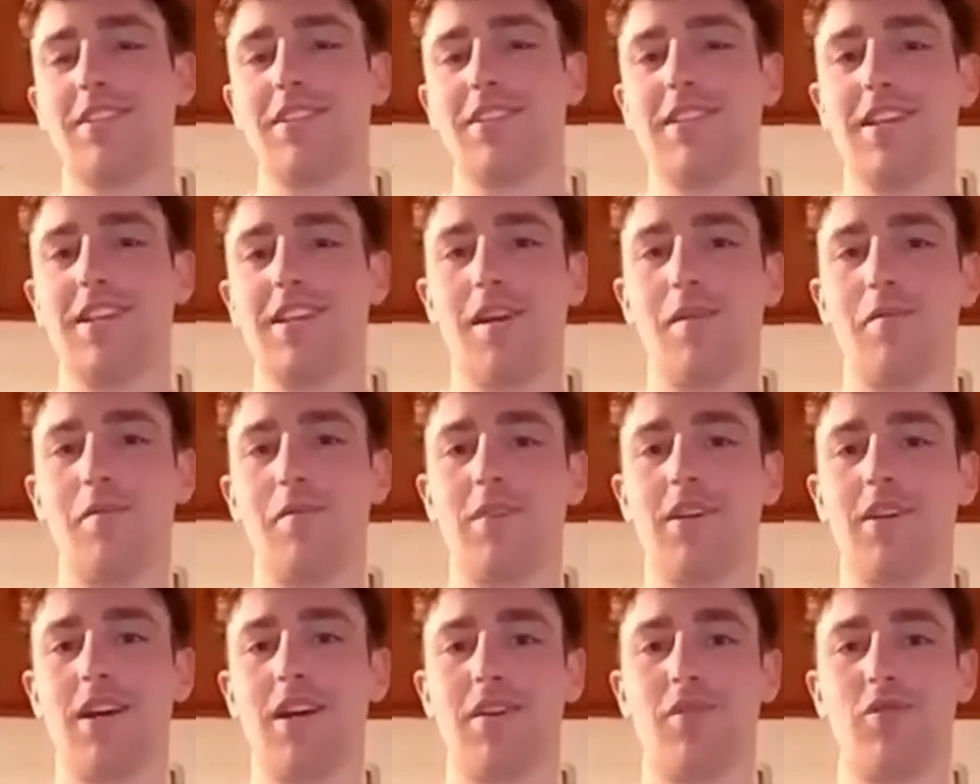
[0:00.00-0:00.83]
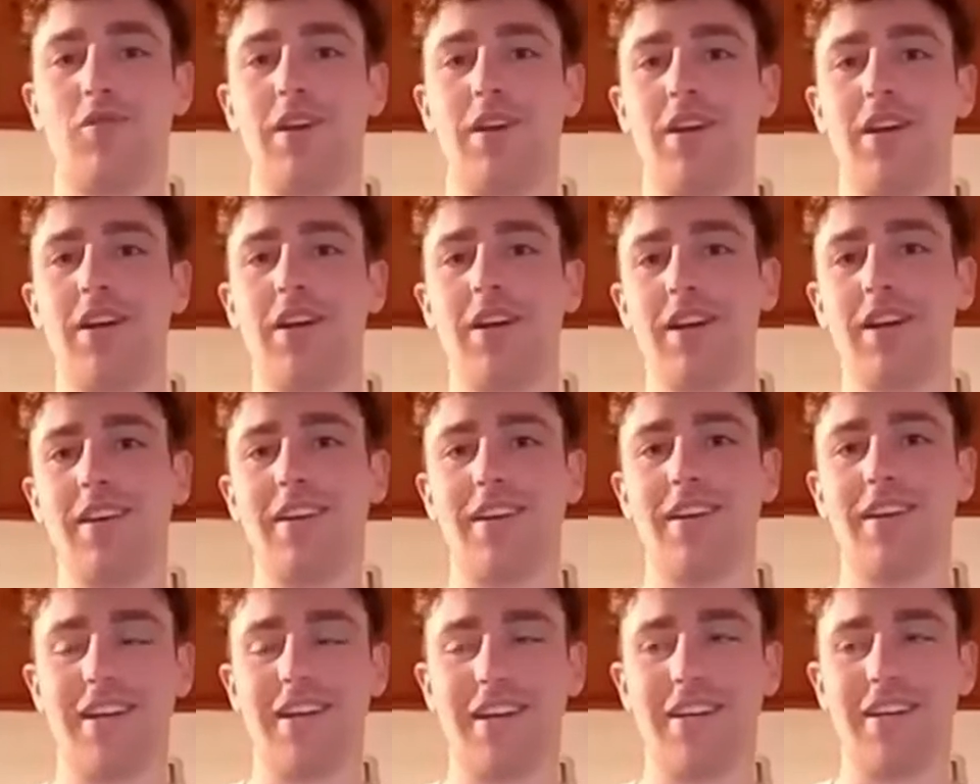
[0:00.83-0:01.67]
And kind of when I
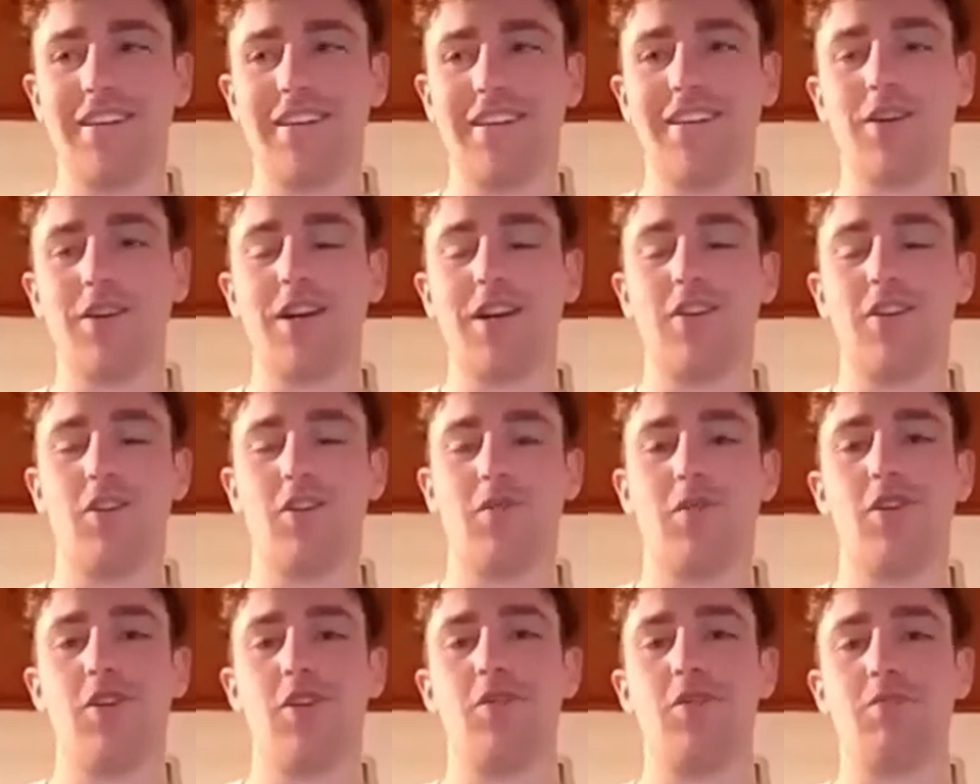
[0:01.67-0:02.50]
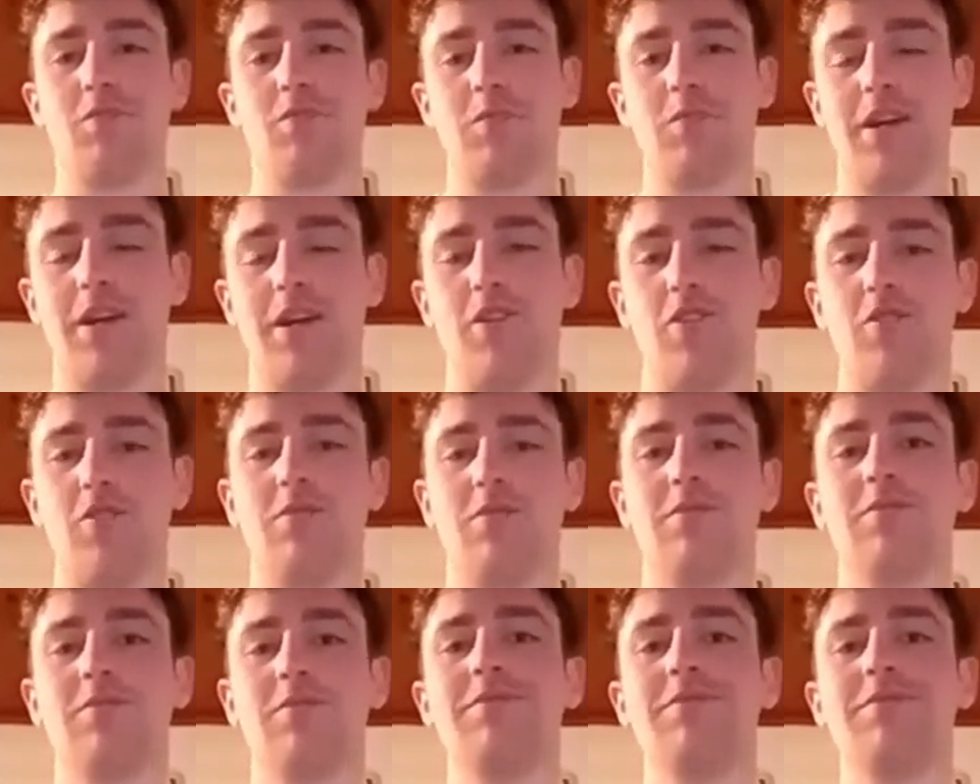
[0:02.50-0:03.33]
learn my
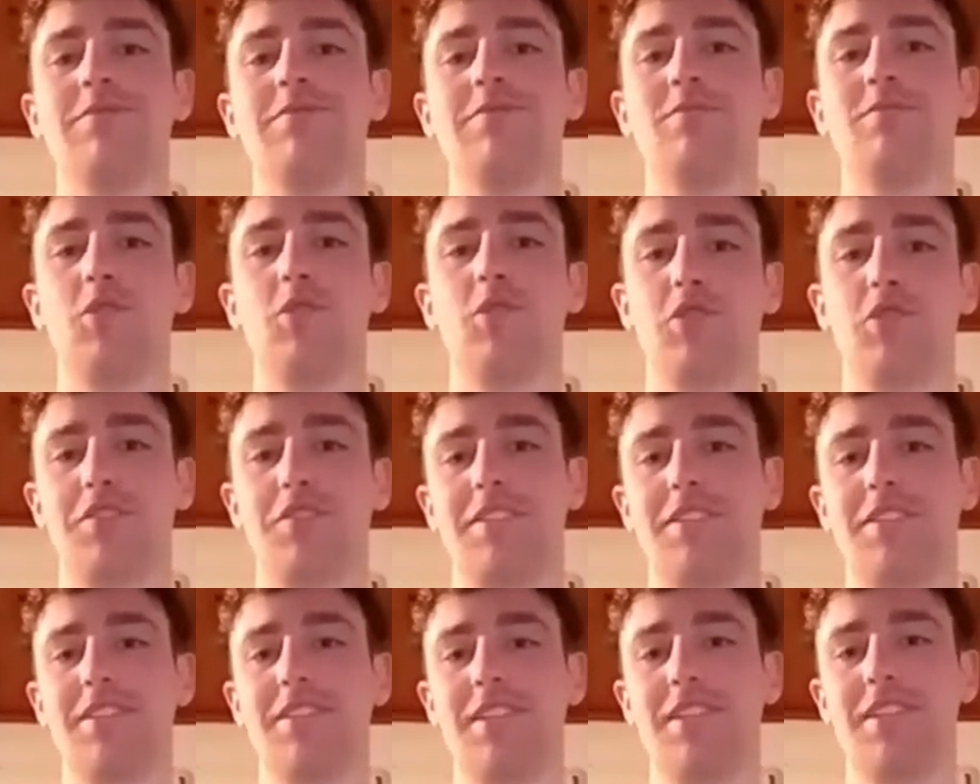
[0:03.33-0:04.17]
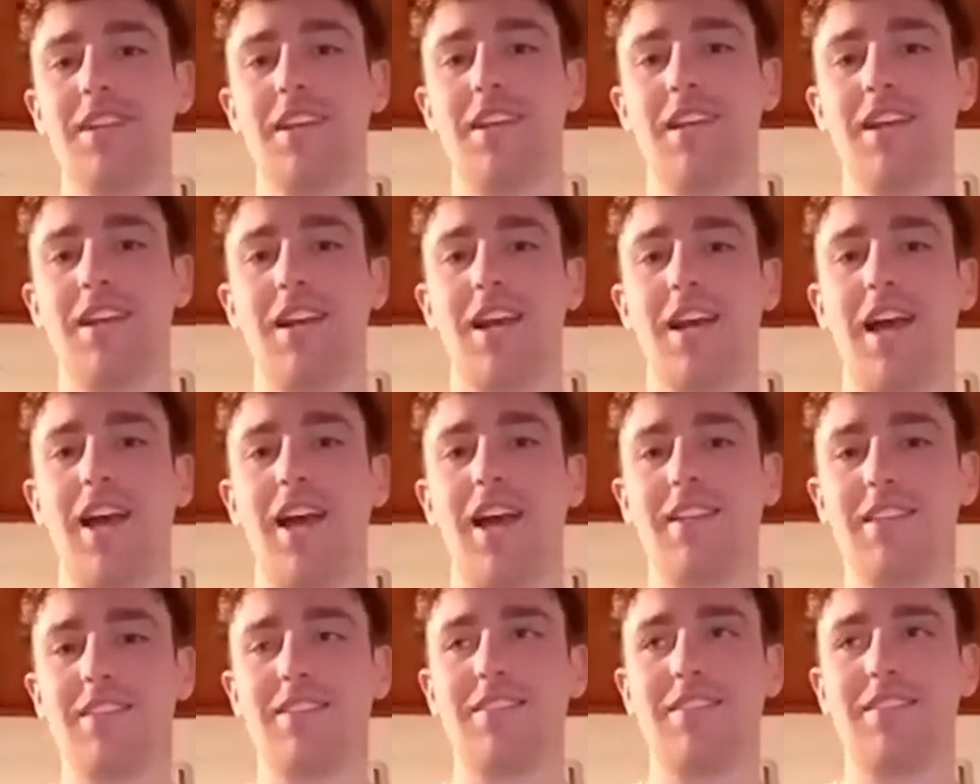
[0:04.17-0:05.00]
own moves, and
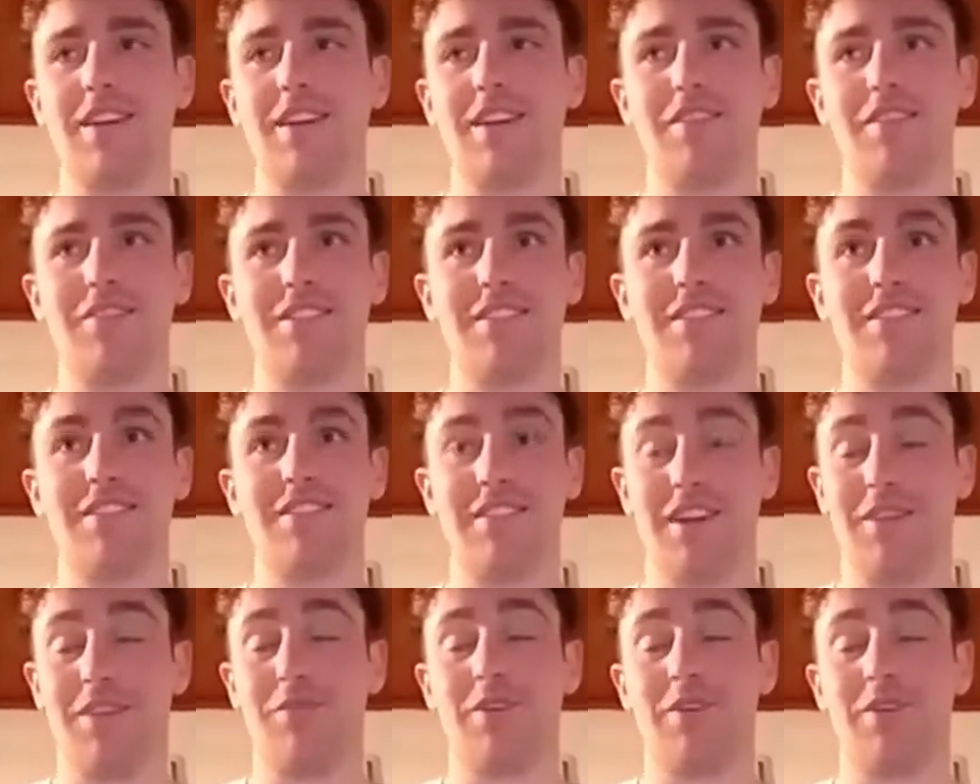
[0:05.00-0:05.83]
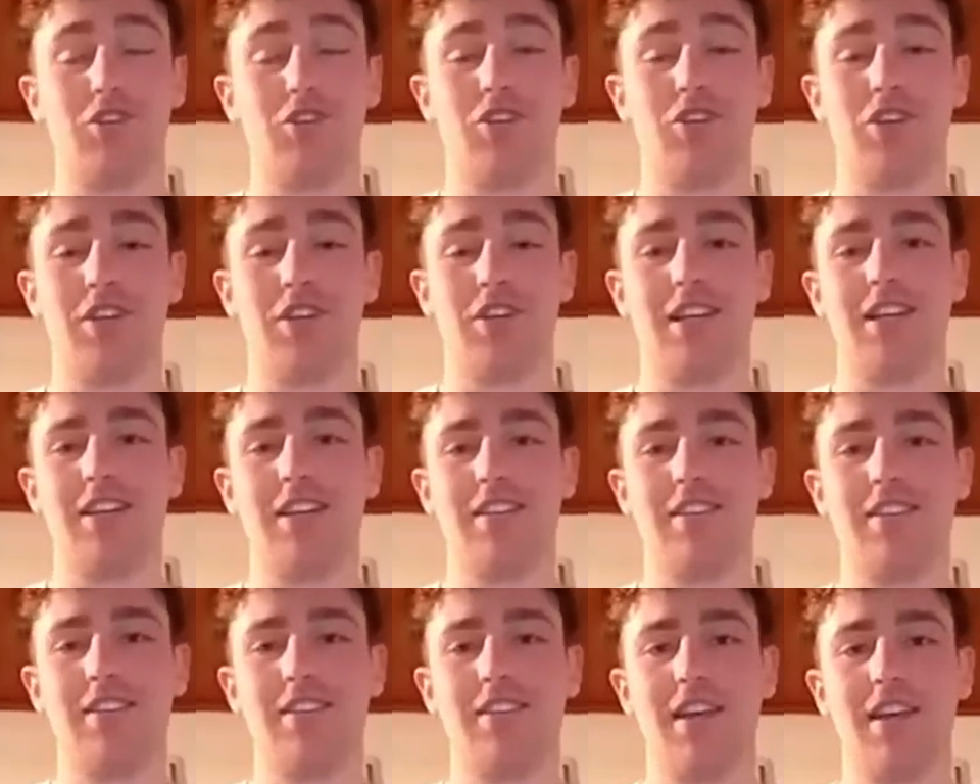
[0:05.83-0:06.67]
that's kind of I really enjoy that,
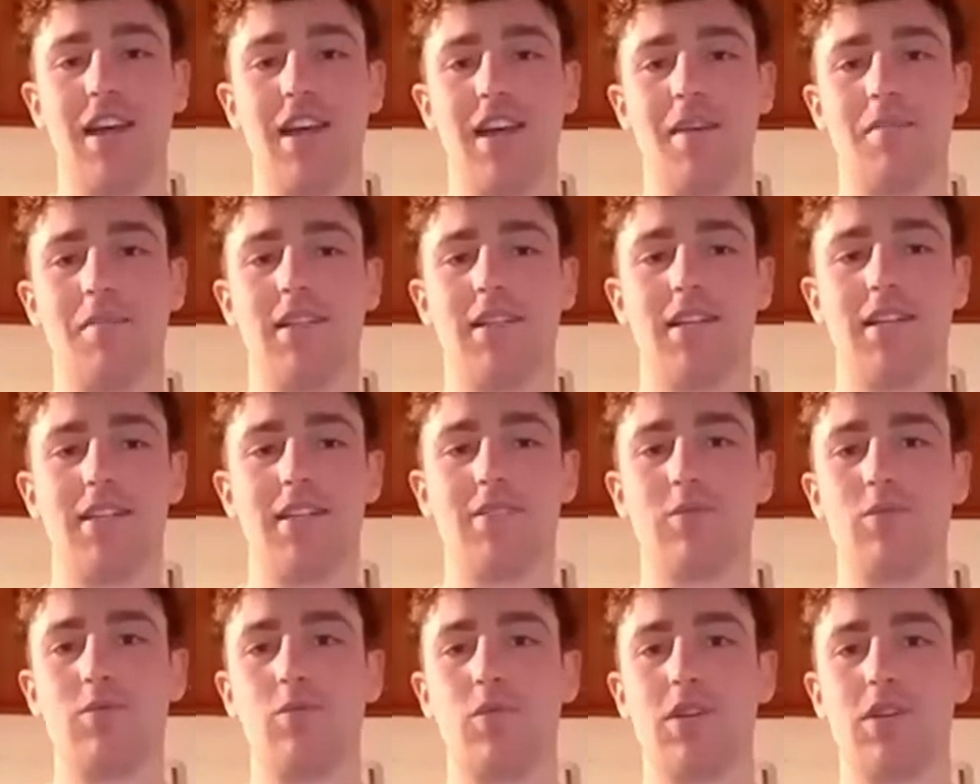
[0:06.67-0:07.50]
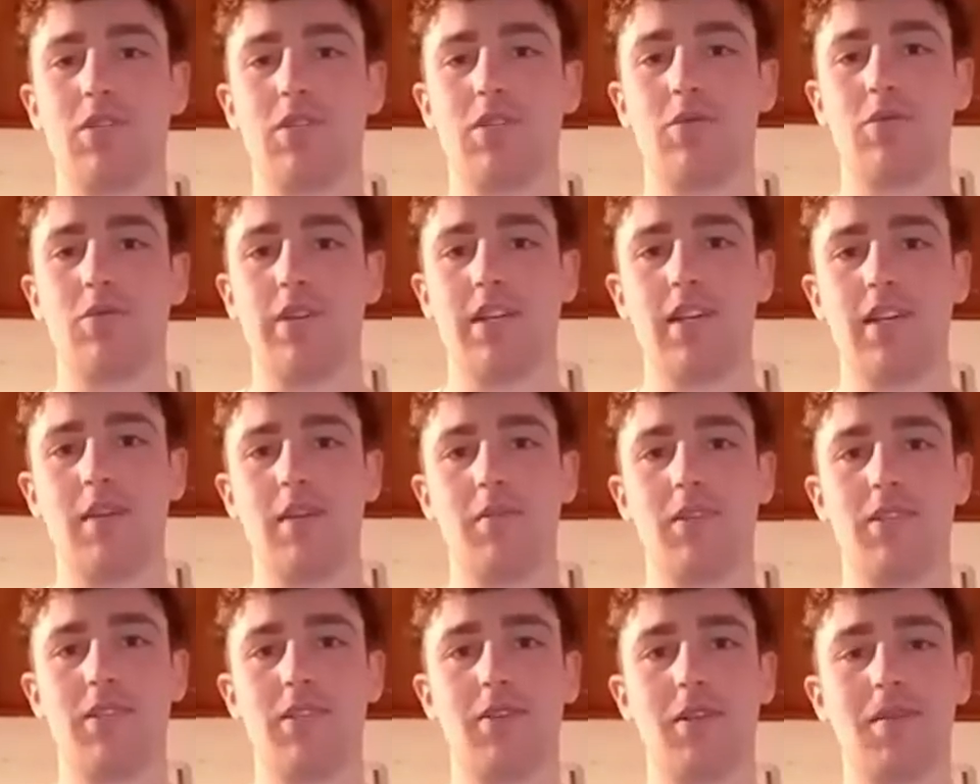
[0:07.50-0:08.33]
and that's what's really kept me
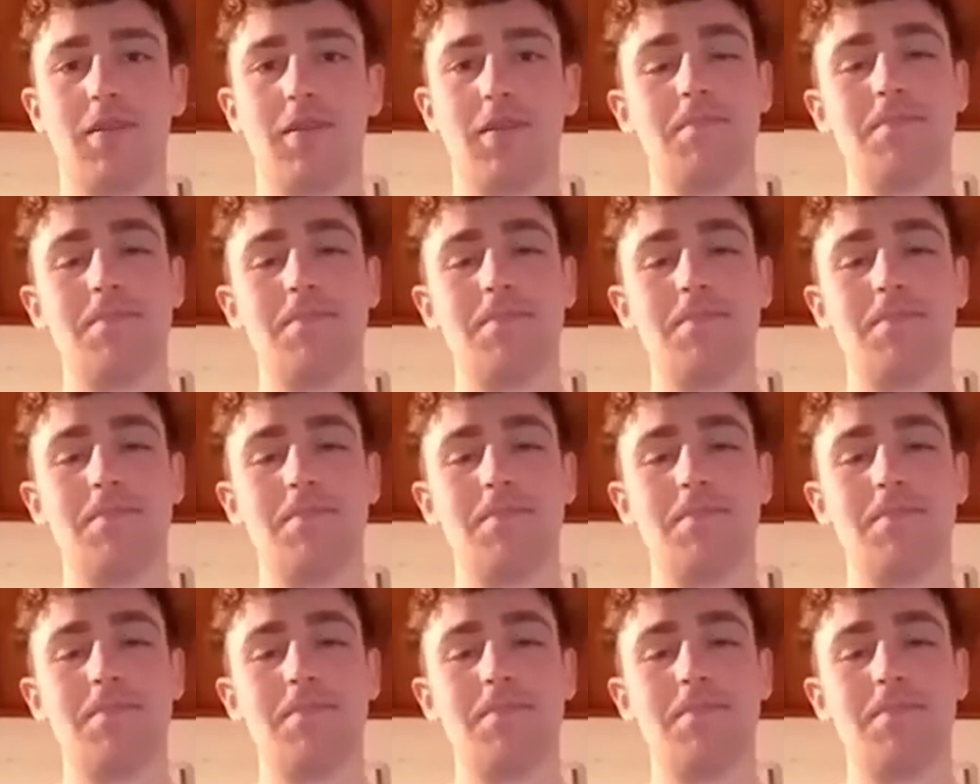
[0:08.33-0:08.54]
to it.